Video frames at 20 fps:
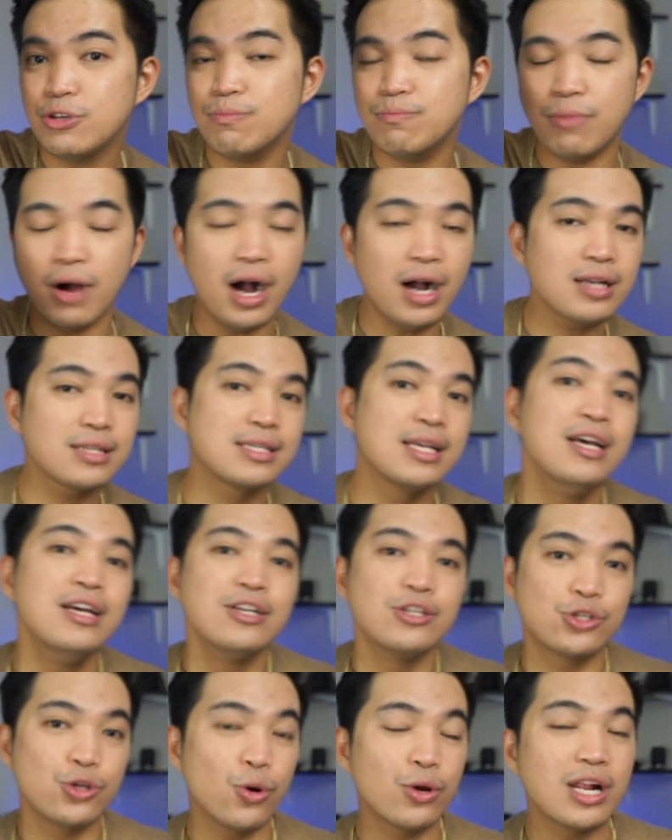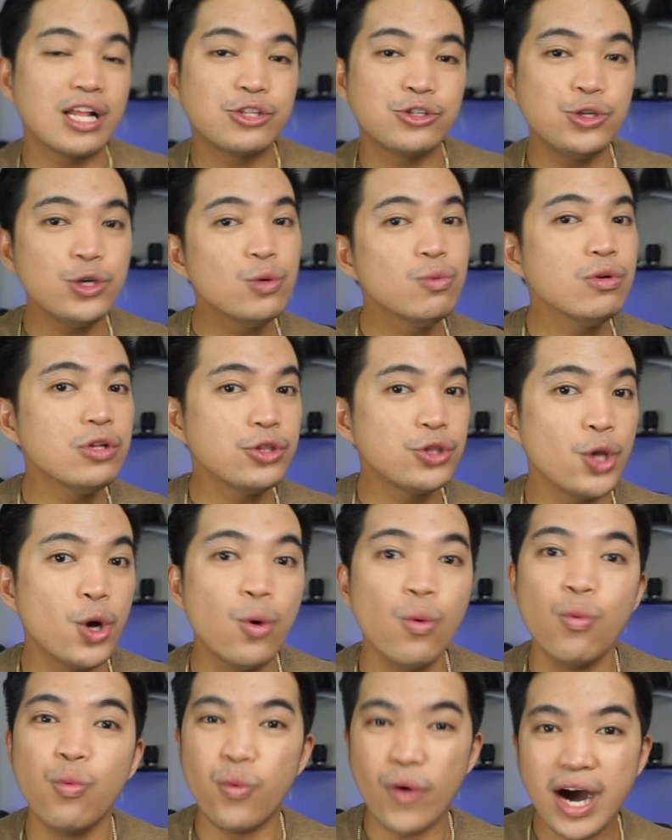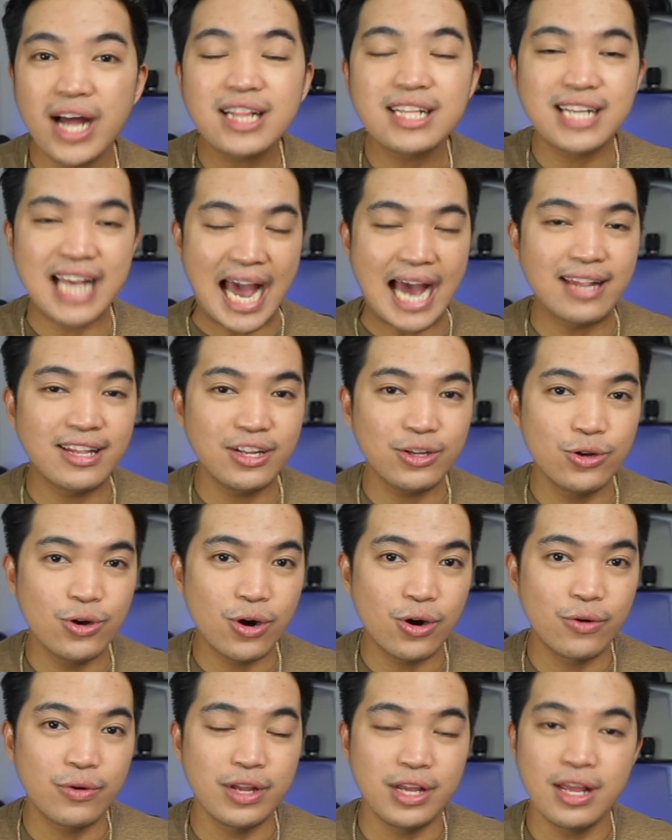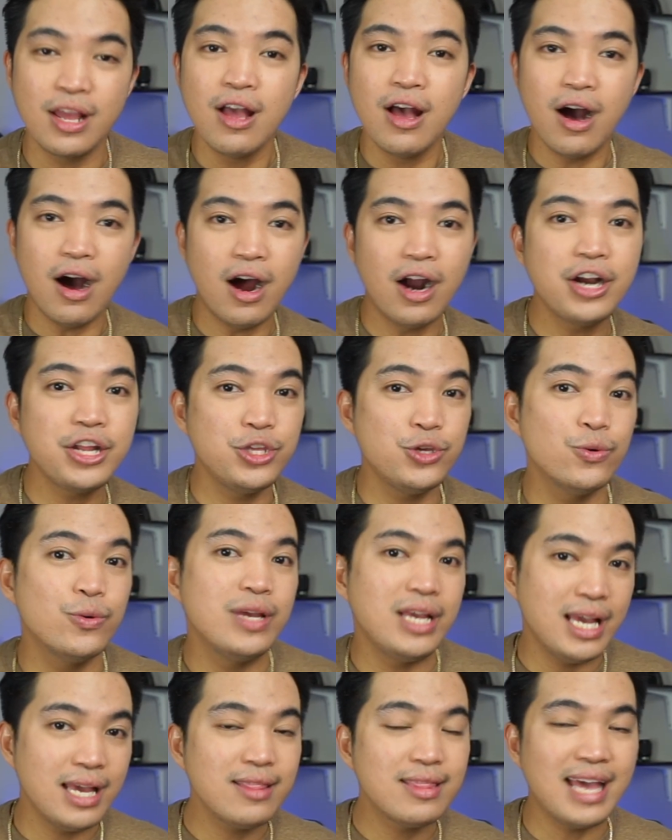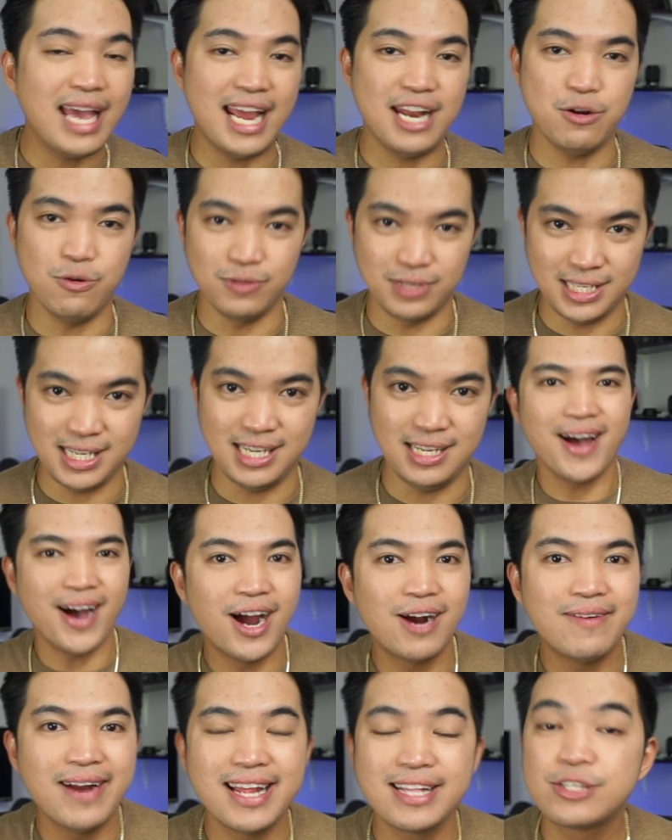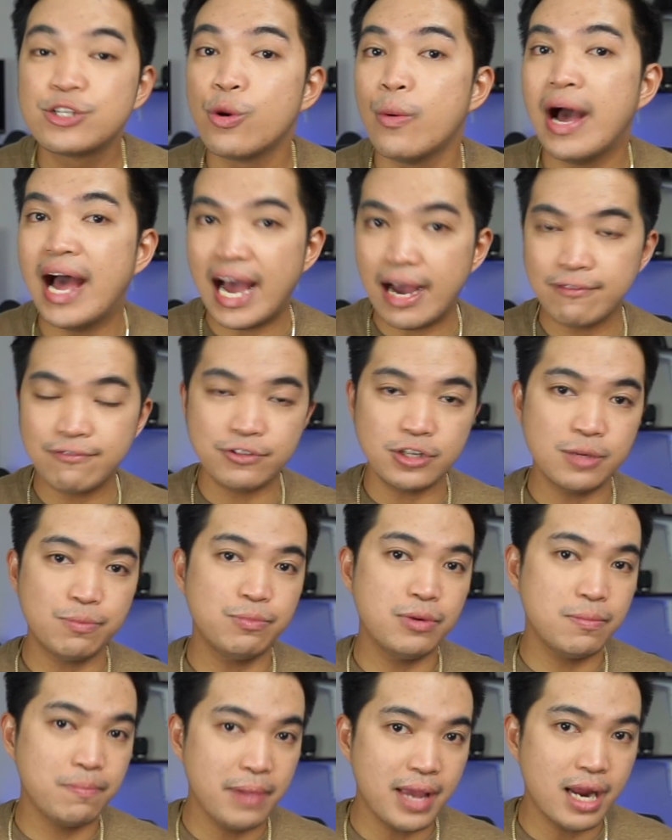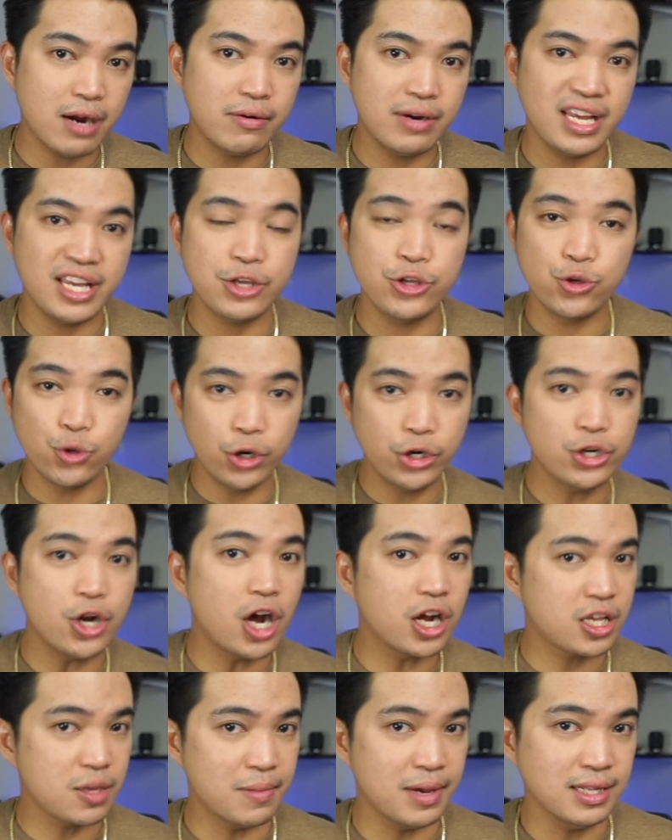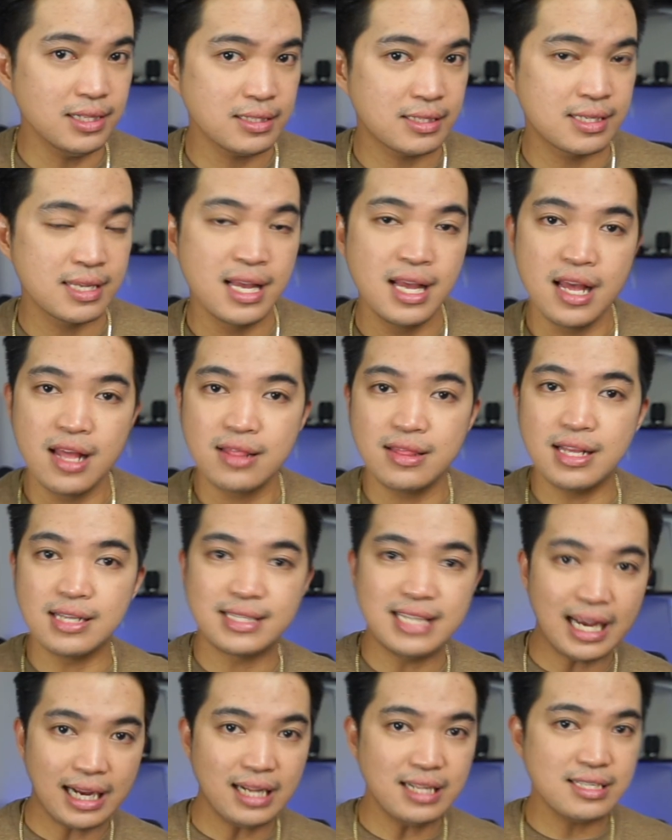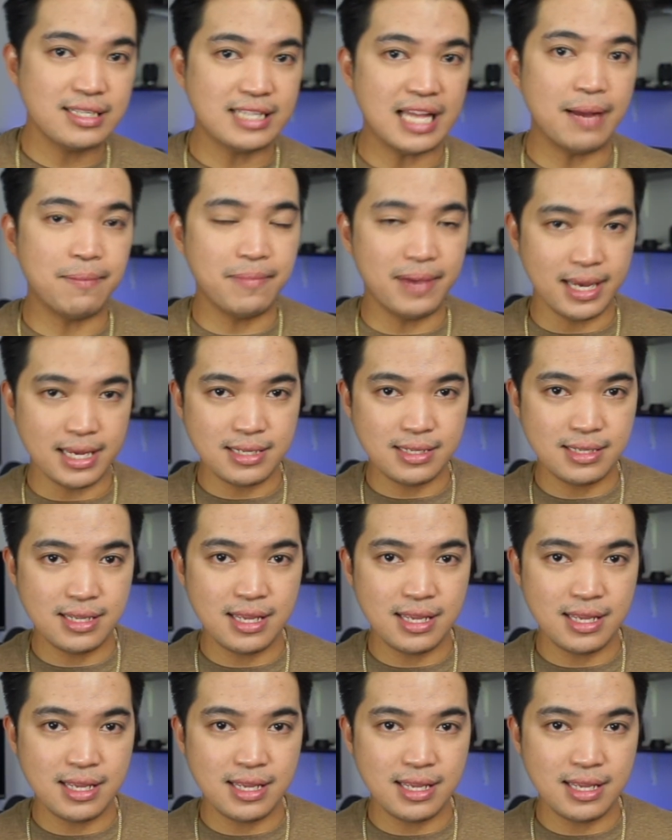box so that you will know what category are you in the NOC. Alright, so after preparing your documents, the second step is